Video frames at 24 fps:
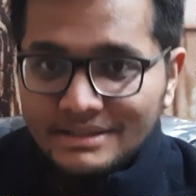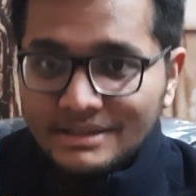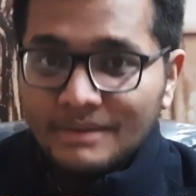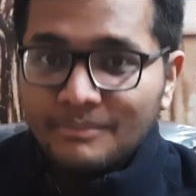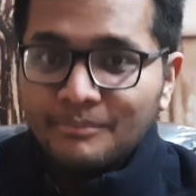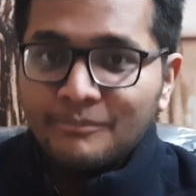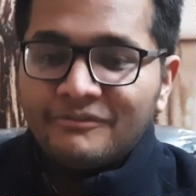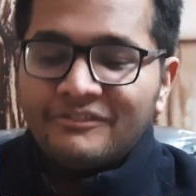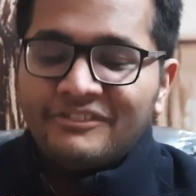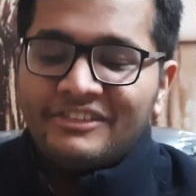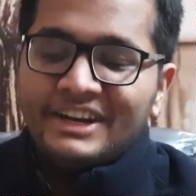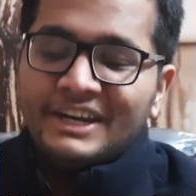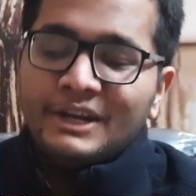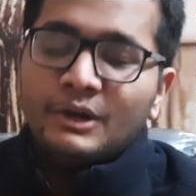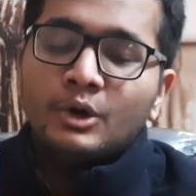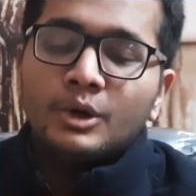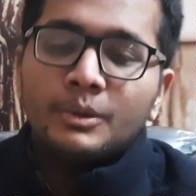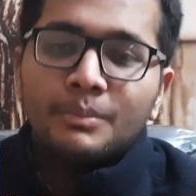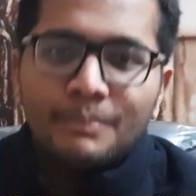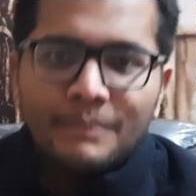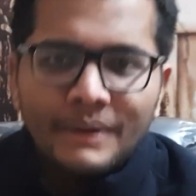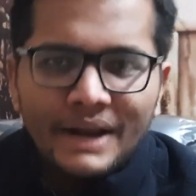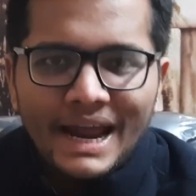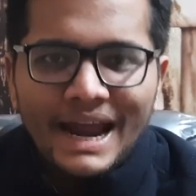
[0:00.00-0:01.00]
as a very
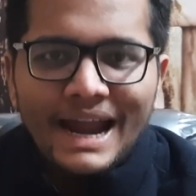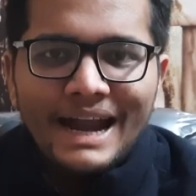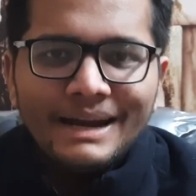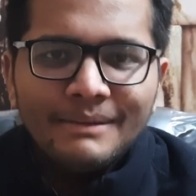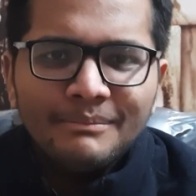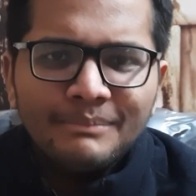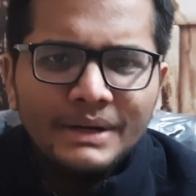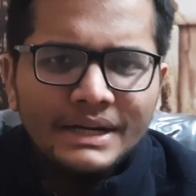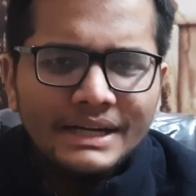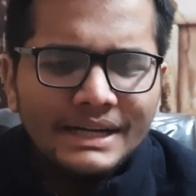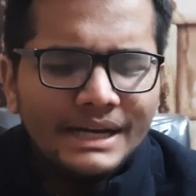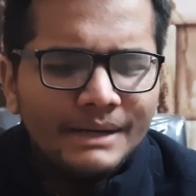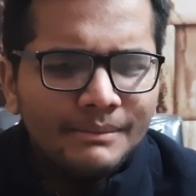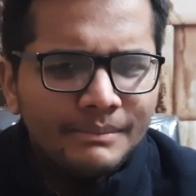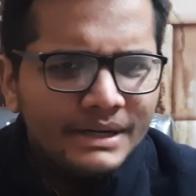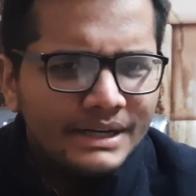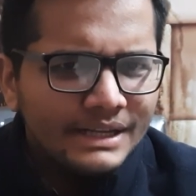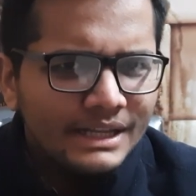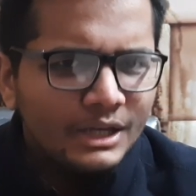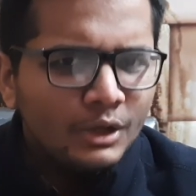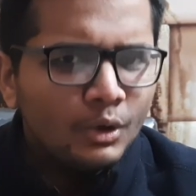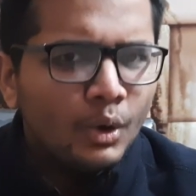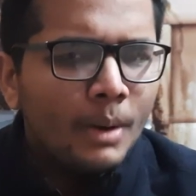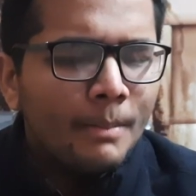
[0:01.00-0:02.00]
good brand, but let me
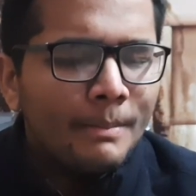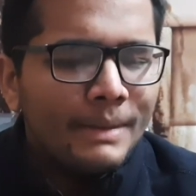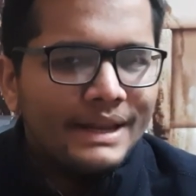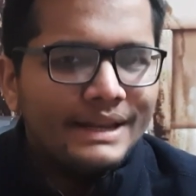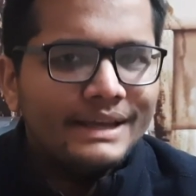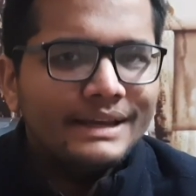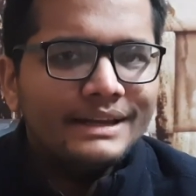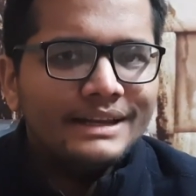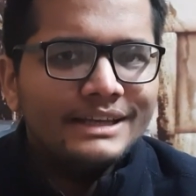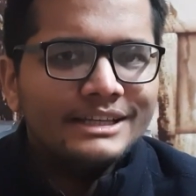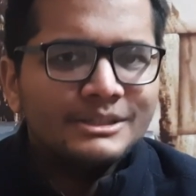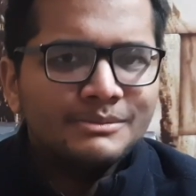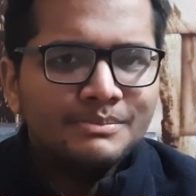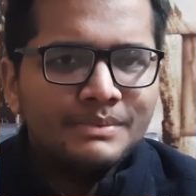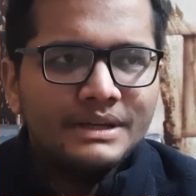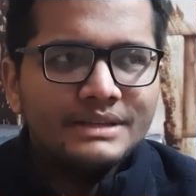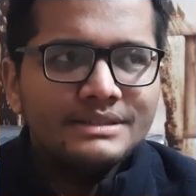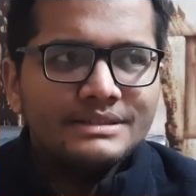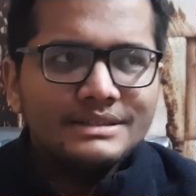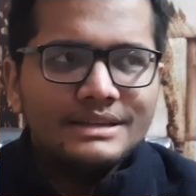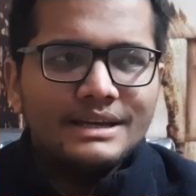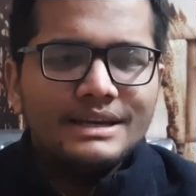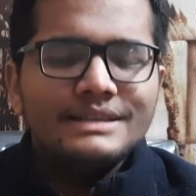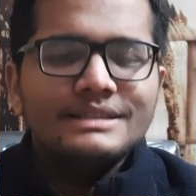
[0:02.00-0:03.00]
tell you, American
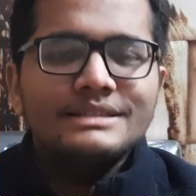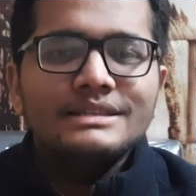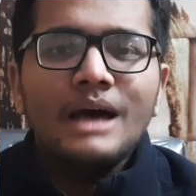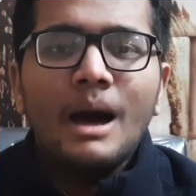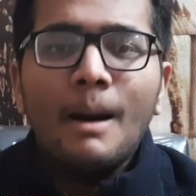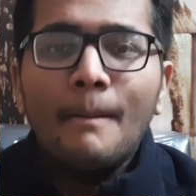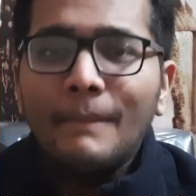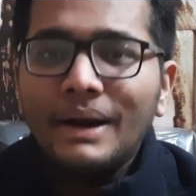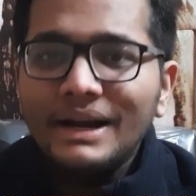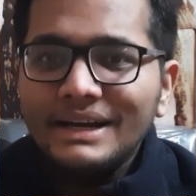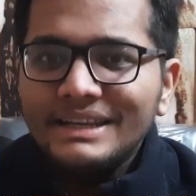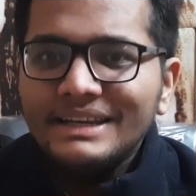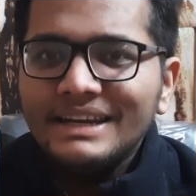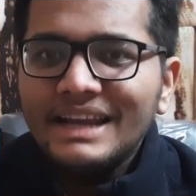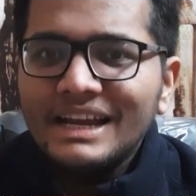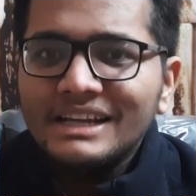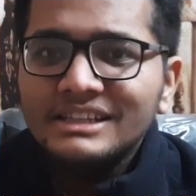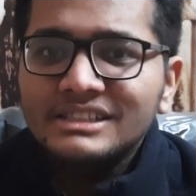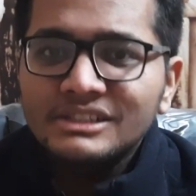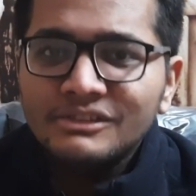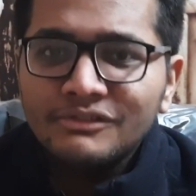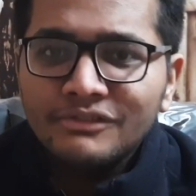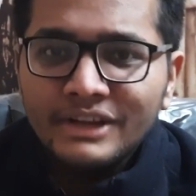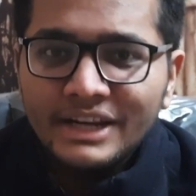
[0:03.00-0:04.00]
Express is a
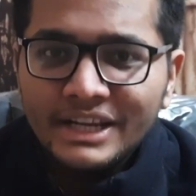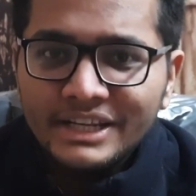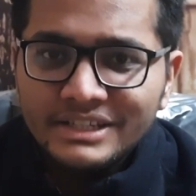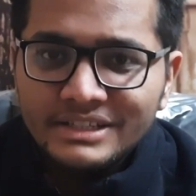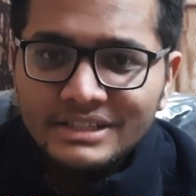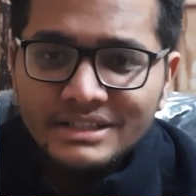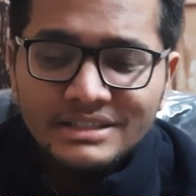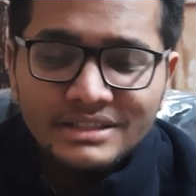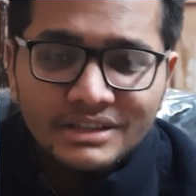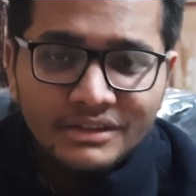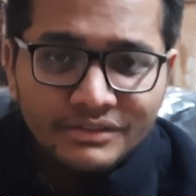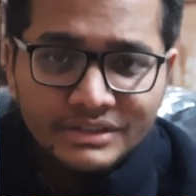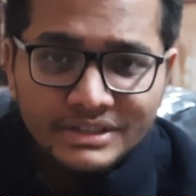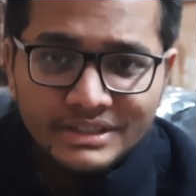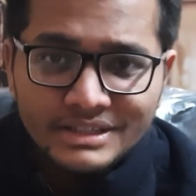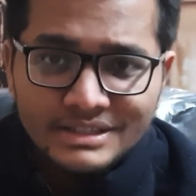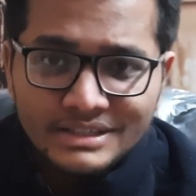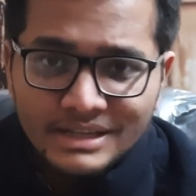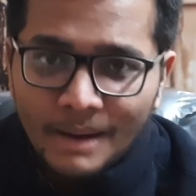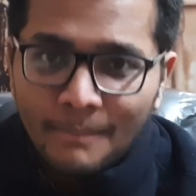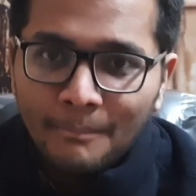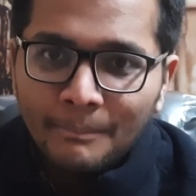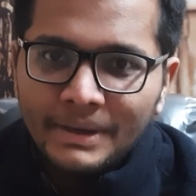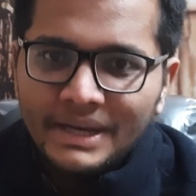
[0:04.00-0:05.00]
multinational financial services
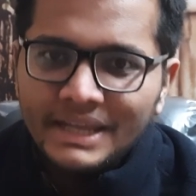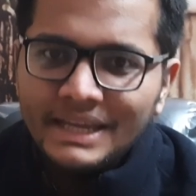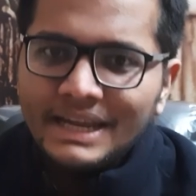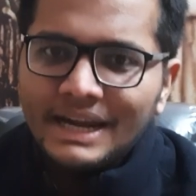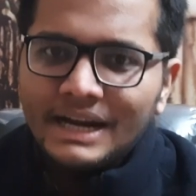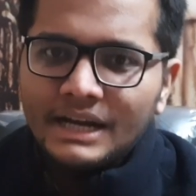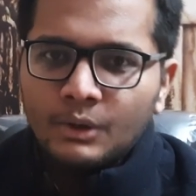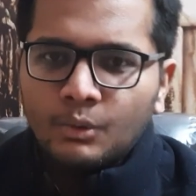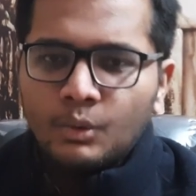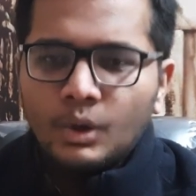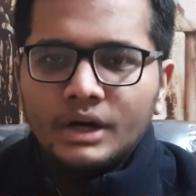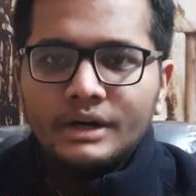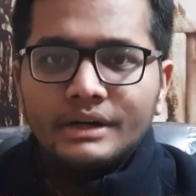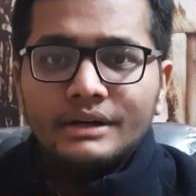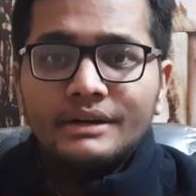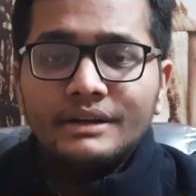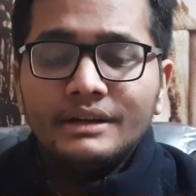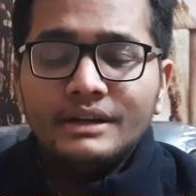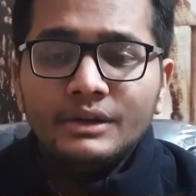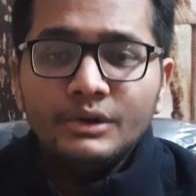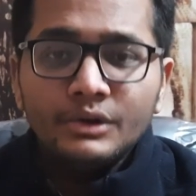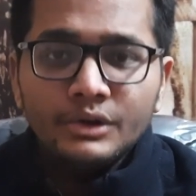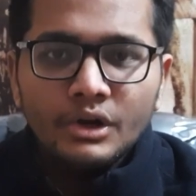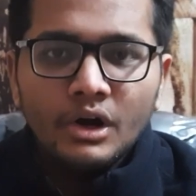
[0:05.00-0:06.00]
company headquartered
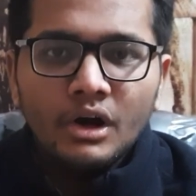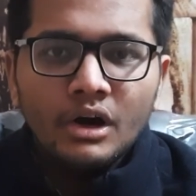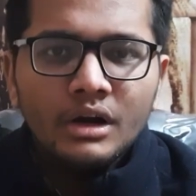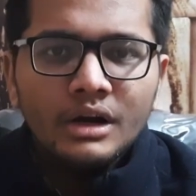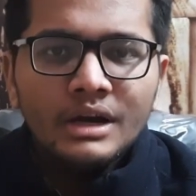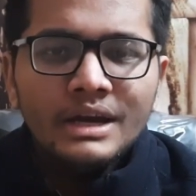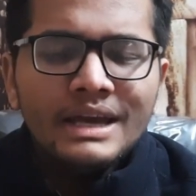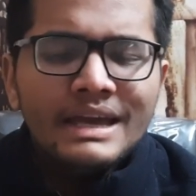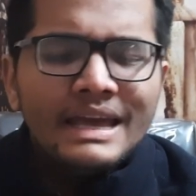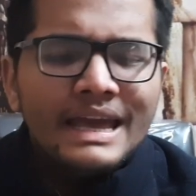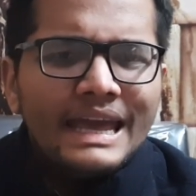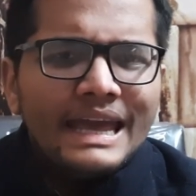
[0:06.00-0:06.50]
in New York.